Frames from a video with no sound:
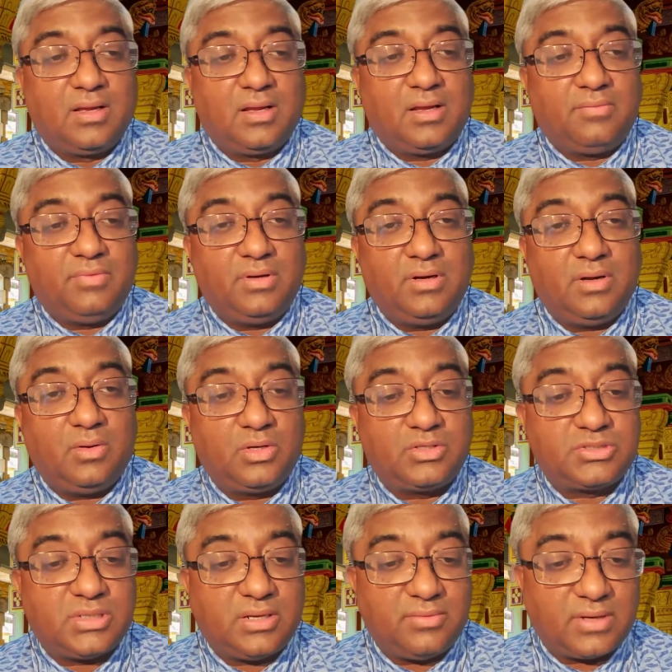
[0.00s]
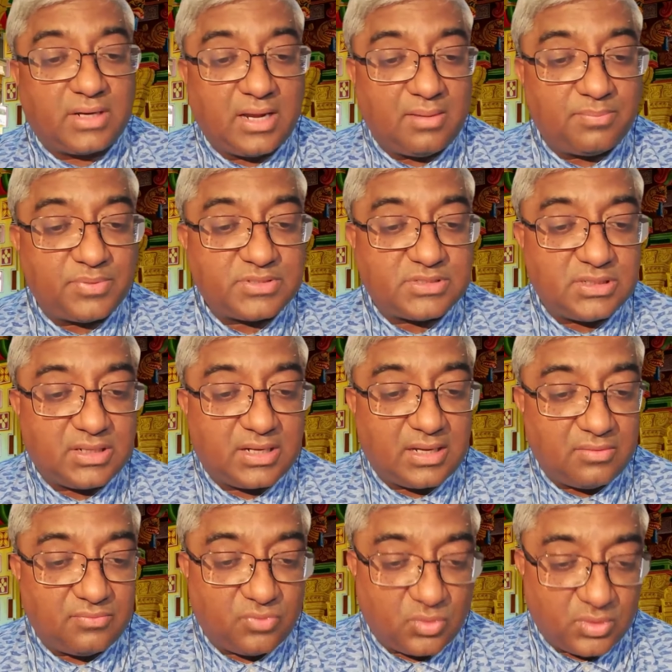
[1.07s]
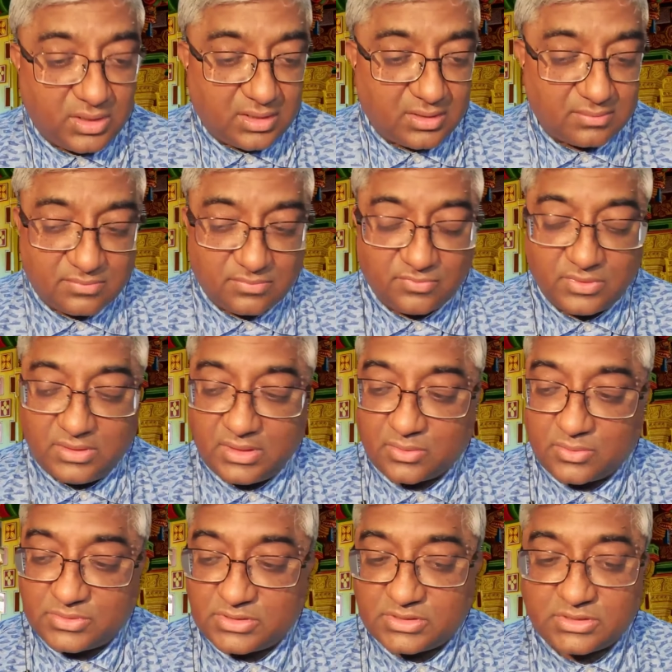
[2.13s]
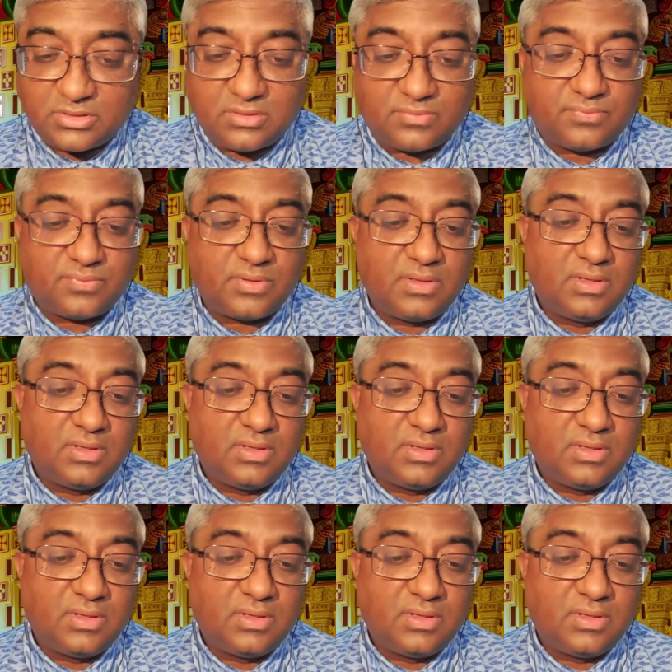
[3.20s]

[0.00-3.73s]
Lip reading: and we now also have a campus in California with the acquisition of